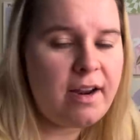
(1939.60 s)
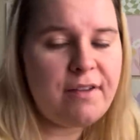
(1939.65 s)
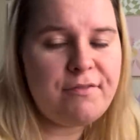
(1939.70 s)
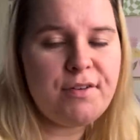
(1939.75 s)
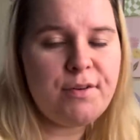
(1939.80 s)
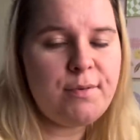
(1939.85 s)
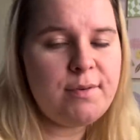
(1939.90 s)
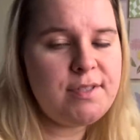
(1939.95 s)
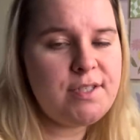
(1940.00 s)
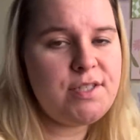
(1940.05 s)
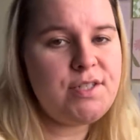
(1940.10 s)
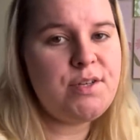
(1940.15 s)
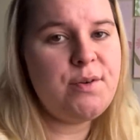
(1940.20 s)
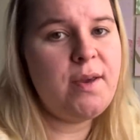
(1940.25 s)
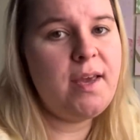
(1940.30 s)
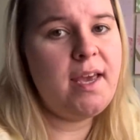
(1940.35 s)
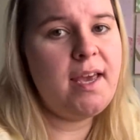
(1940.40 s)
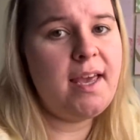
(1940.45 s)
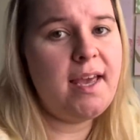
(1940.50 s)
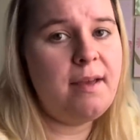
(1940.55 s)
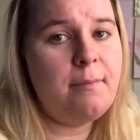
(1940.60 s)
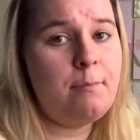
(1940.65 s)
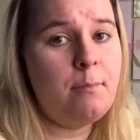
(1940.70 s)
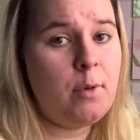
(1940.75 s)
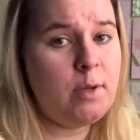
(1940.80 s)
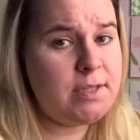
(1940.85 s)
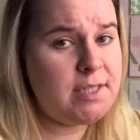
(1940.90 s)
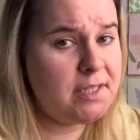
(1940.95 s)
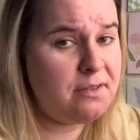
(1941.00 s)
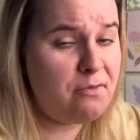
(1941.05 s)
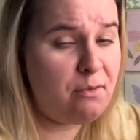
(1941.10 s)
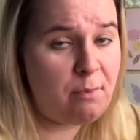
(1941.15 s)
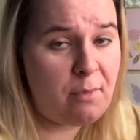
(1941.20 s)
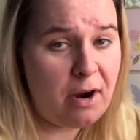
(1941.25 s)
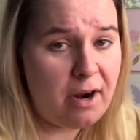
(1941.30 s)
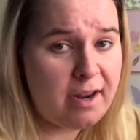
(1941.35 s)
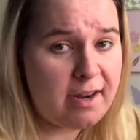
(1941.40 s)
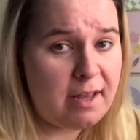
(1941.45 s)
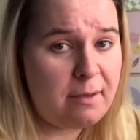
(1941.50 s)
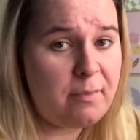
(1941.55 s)
everyone's doing multi-level
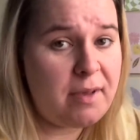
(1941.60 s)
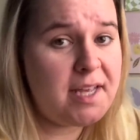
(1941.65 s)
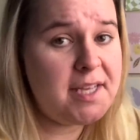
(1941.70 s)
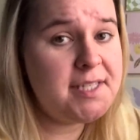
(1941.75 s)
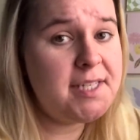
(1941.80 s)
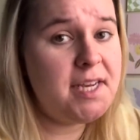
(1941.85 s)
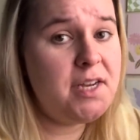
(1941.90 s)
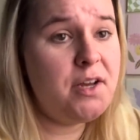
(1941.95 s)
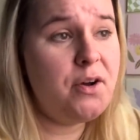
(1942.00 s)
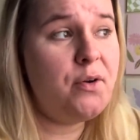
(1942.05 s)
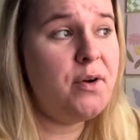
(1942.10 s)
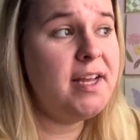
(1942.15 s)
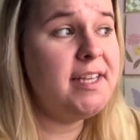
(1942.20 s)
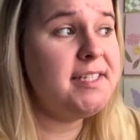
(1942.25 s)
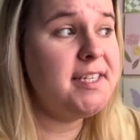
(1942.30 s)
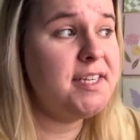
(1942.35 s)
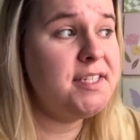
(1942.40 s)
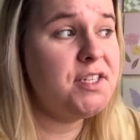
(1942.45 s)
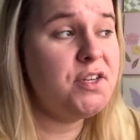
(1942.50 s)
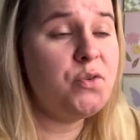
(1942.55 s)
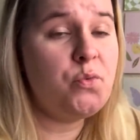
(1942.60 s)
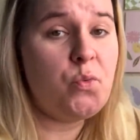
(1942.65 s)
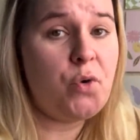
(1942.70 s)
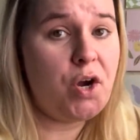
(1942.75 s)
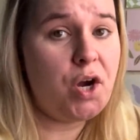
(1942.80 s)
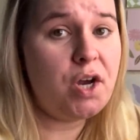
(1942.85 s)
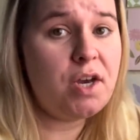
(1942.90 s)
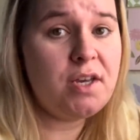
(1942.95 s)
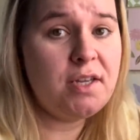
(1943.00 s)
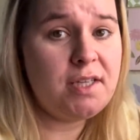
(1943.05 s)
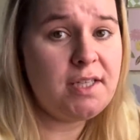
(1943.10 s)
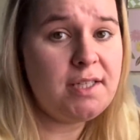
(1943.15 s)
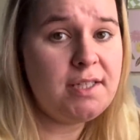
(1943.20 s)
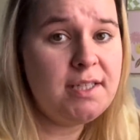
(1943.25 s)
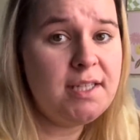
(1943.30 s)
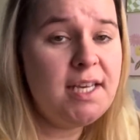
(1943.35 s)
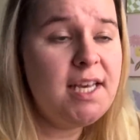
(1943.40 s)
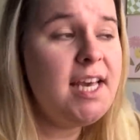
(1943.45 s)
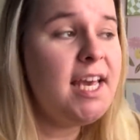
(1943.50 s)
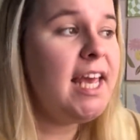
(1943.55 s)
marketing because they know it doesn't work.
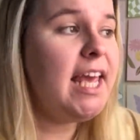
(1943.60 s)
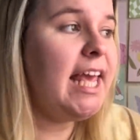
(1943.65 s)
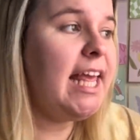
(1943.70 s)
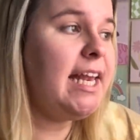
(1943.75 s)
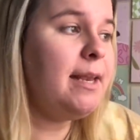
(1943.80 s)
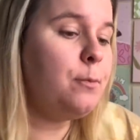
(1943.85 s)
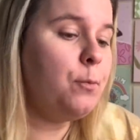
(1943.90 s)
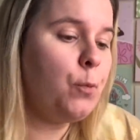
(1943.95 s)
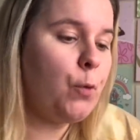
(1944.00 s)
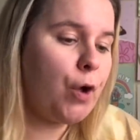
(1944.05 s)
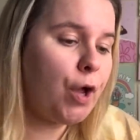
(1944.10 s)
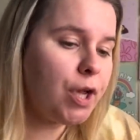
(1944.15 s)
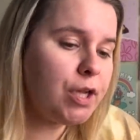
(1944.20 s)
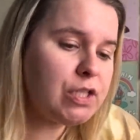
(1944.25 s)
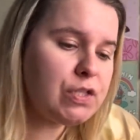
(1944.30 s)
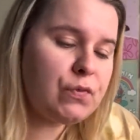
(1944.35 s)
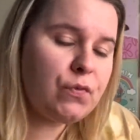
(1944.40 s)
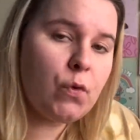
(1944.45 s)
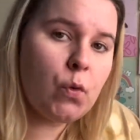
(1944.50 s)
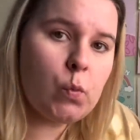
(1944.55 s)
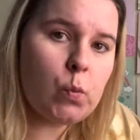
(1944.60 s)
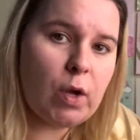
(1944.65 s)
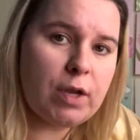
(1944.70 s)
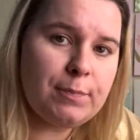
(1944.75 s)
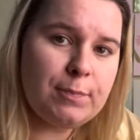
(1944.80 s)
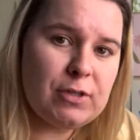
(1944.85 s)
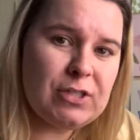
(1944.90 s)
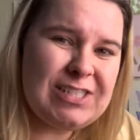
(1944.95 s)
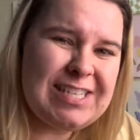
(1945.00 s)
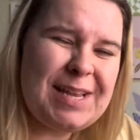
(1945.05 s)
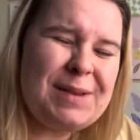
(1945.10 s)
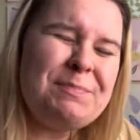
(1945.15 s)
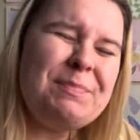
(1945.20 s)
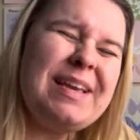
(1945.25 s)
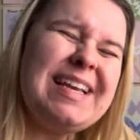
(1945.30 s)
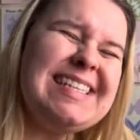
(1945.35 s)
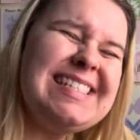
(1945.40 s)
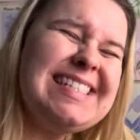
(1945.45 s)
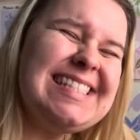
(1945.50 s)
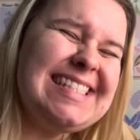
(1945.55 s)
It works for 1%
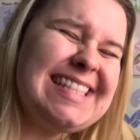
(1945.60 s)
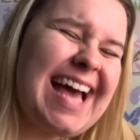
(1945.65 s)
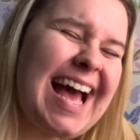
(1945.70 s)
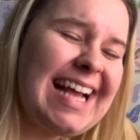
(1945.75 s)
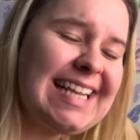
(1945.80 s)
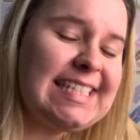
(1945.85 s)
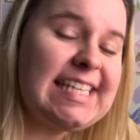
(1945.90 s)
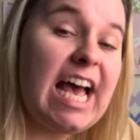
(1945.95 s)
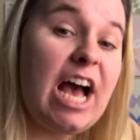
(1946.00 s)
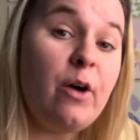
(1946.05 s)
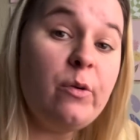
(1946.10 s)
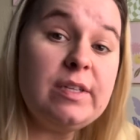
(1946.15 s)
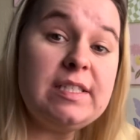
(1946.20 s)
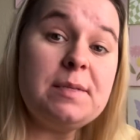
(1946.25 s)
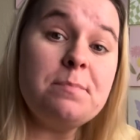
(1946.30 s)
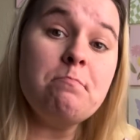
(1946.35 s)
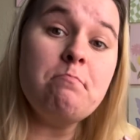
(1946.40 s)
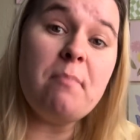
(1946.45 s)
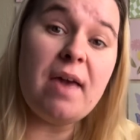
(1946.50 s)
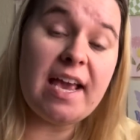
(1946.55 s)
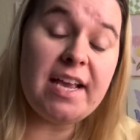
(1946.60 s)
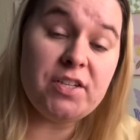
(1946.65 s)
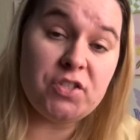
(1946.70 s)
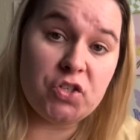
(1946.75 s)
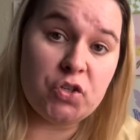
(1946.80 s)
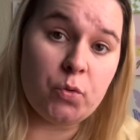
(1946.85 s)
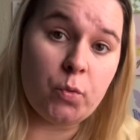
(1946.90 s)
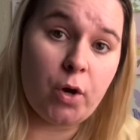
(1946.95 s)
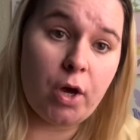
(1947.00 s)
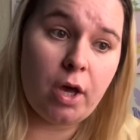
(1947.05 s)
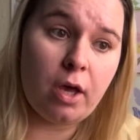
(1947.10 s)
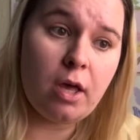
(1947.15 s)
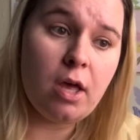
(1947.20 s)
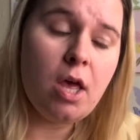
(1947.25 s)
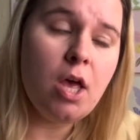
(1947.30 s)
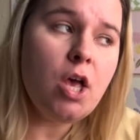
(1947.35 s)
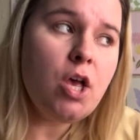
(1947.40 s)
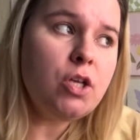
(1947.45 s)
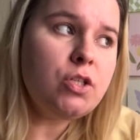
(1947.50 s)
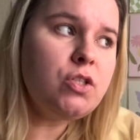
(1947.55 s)
because that's how it's made to work.
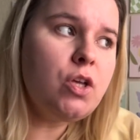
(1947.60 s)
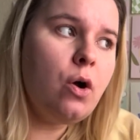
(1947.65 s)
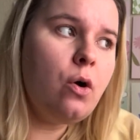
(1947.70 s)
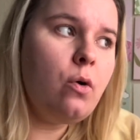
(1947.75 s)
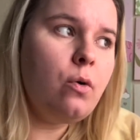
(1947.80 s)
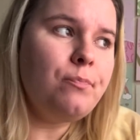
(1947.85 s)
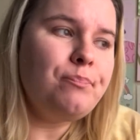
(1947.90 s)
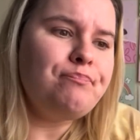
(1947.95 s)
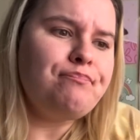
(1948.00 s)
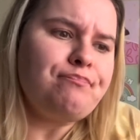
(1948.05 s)
So